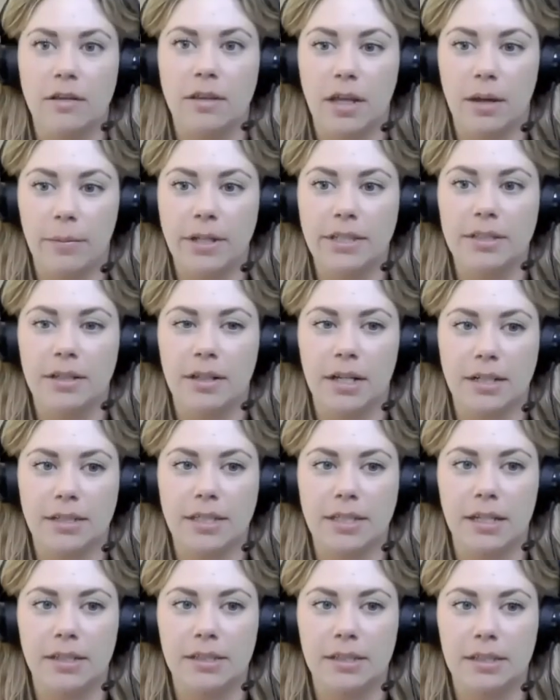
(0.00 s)
That makes a lot of
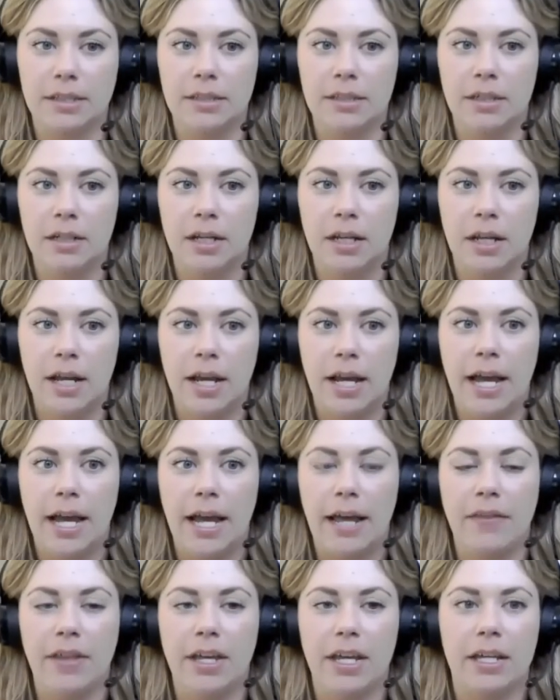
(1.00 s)
sense.
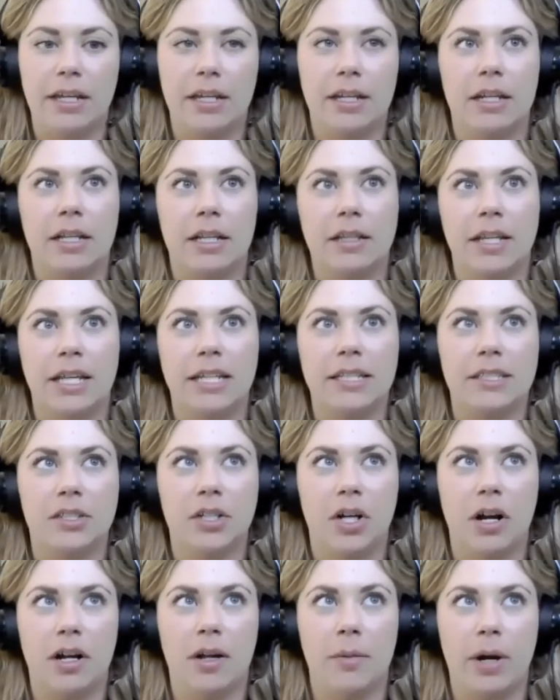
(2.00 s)
And then let's
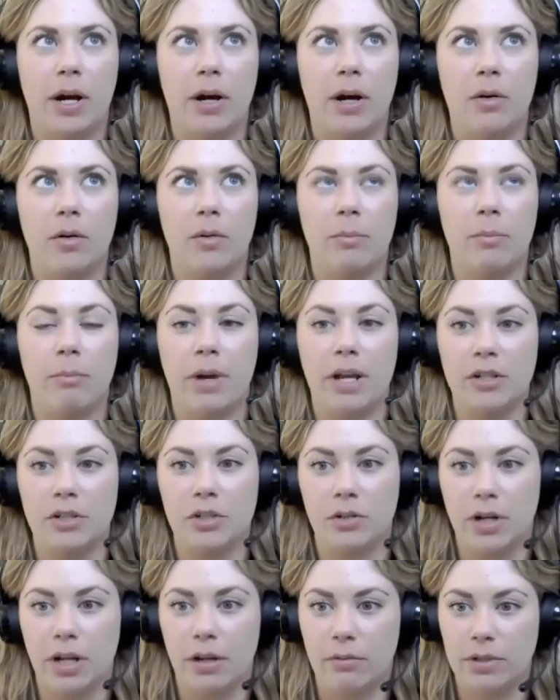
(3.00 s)
talk about
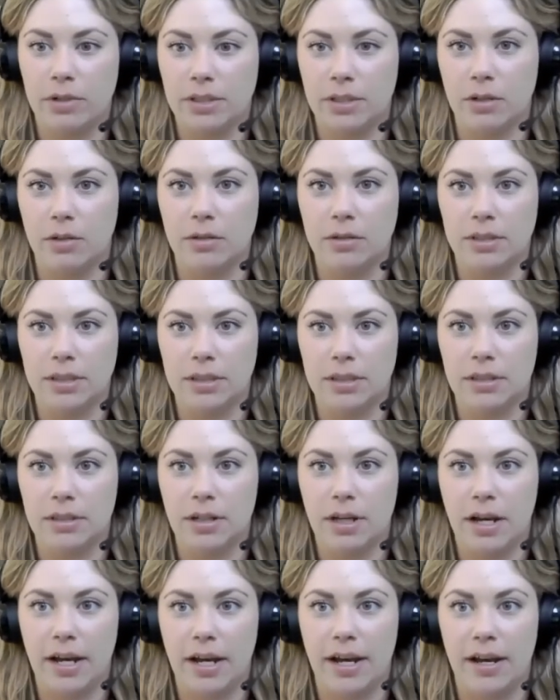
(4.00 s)
measuring results.
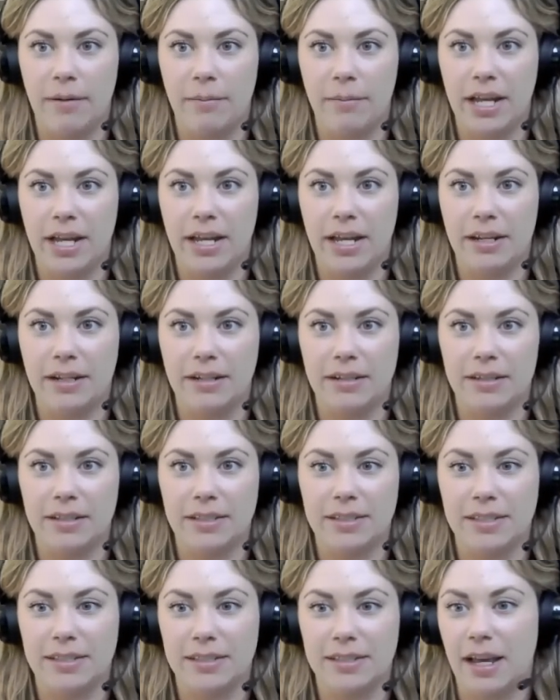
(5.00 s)
And
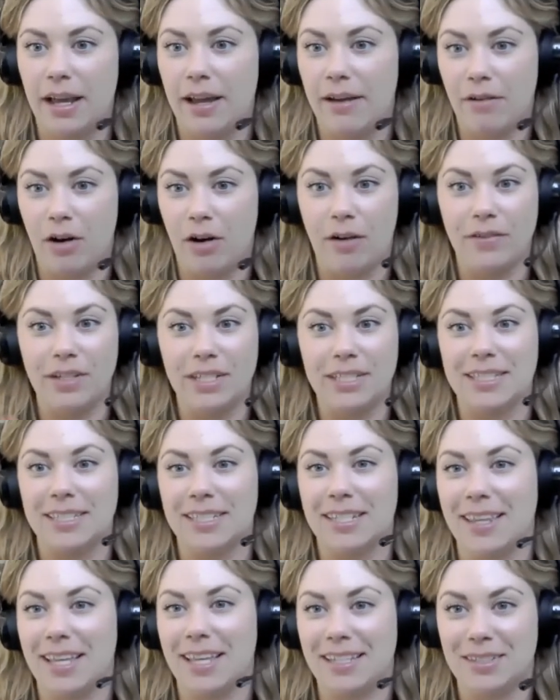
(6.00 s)
because
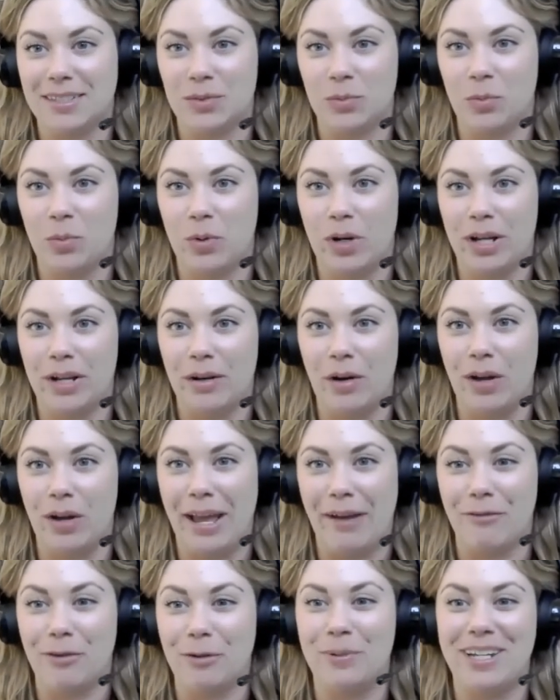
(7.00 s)
obviously that's what
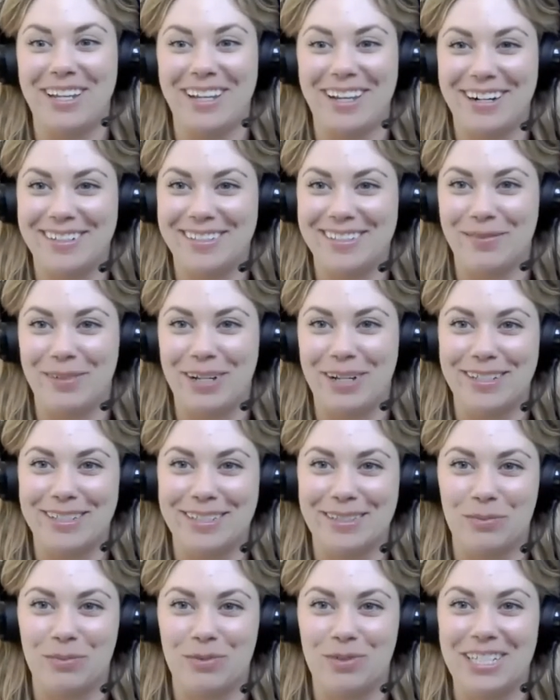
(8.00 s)
everybody cares about
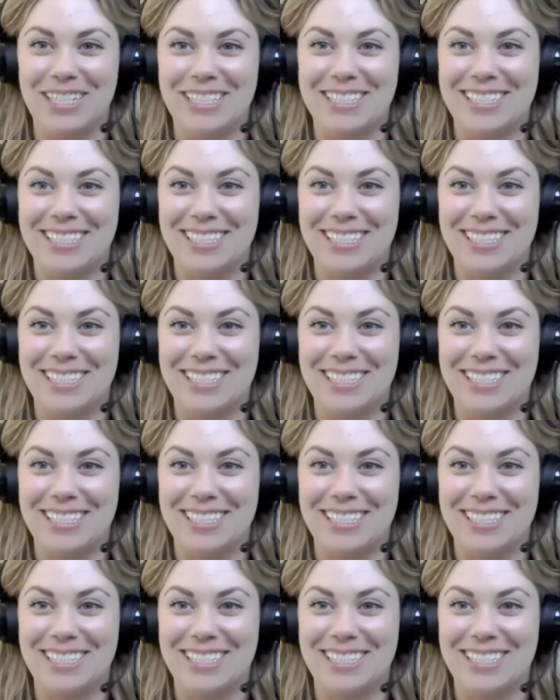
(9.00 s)
is what